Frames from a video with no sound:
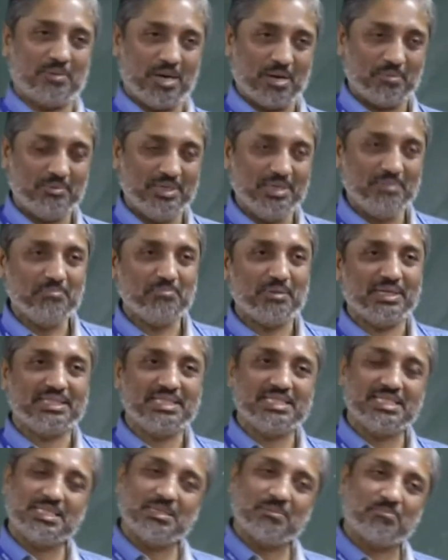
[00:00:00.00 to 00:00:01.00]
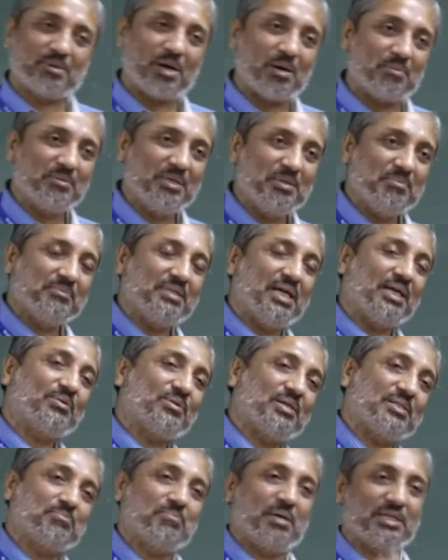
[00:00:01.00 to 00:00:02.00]
problem, but this is a problem that
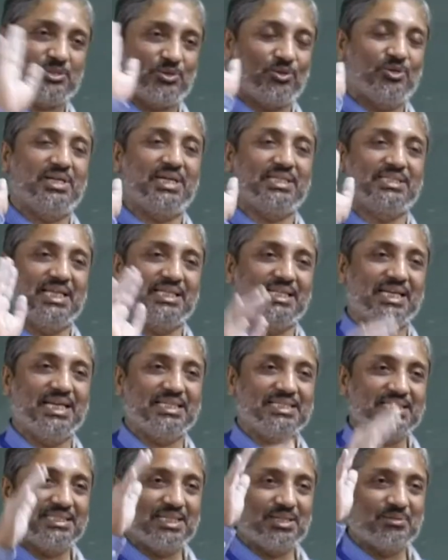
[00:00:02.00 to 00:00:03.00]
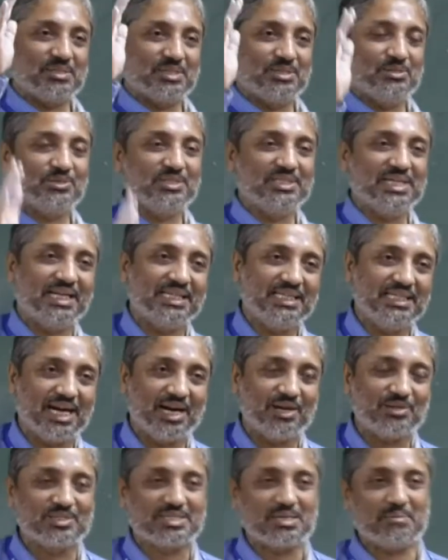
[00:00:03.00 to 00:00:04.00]
was much older than. Legendre. was looking at it
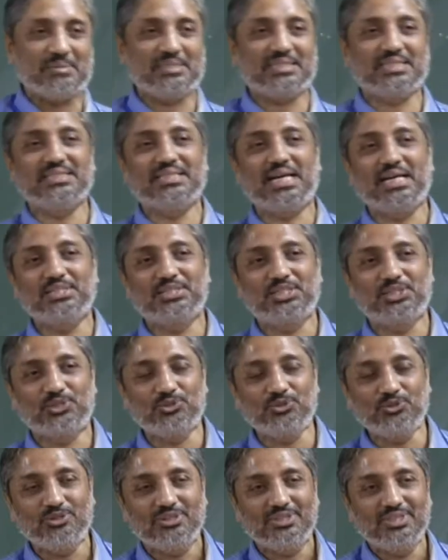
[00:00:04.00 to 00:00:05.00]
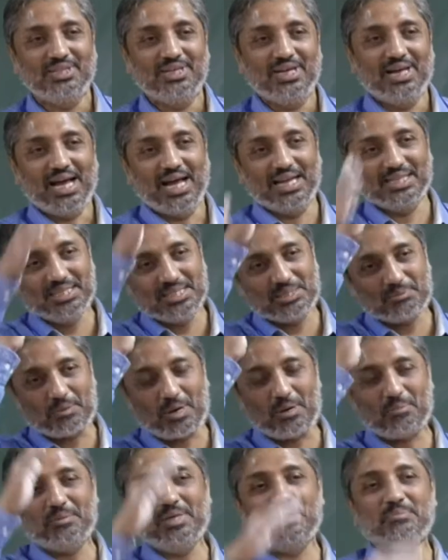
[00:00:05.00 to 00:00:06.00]
around 1792, and this
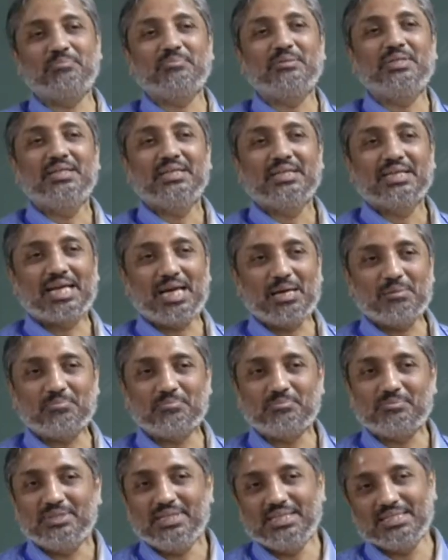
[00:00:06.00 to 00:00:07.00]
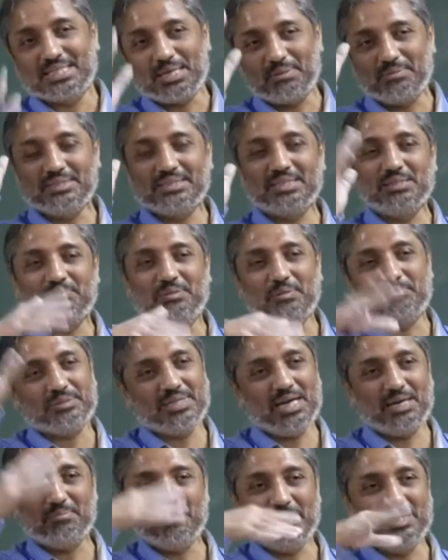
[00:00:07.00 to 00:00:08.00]
problem came in
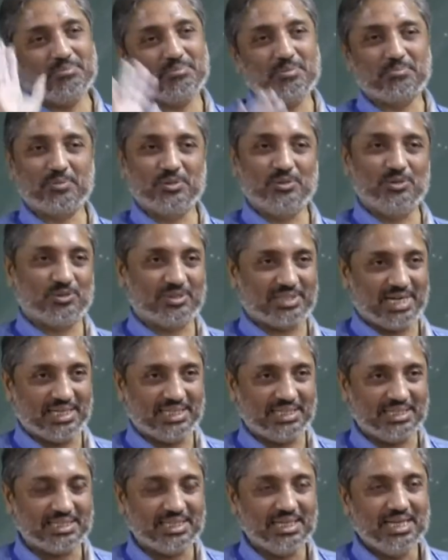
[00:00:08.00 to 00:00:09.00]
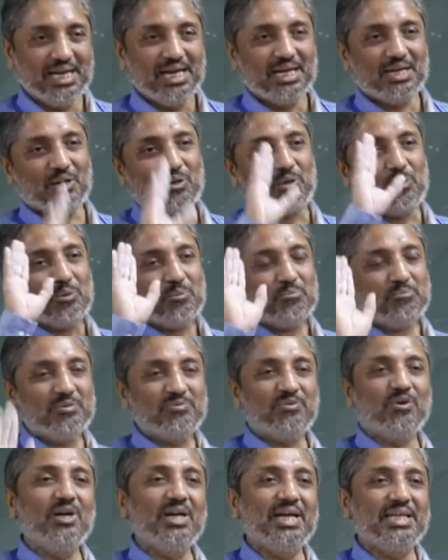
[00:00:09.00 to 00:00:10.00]
1750, and many people looked at it. Now,
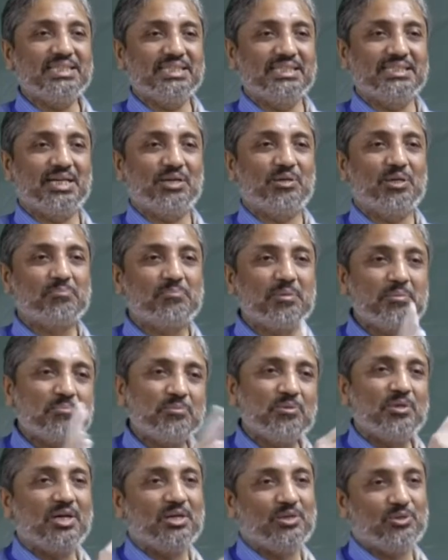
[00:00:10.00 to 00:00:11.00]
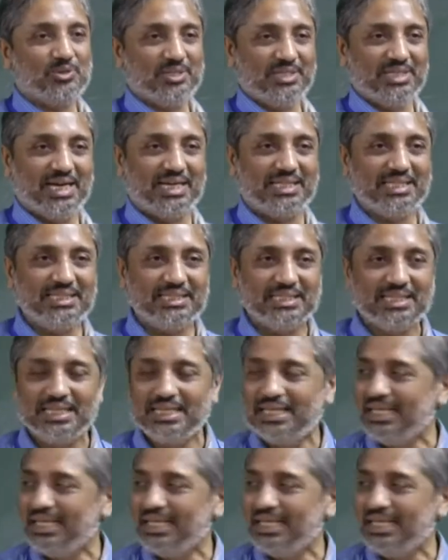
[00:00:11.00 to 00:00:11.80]
before Legendre, when people were looking at it,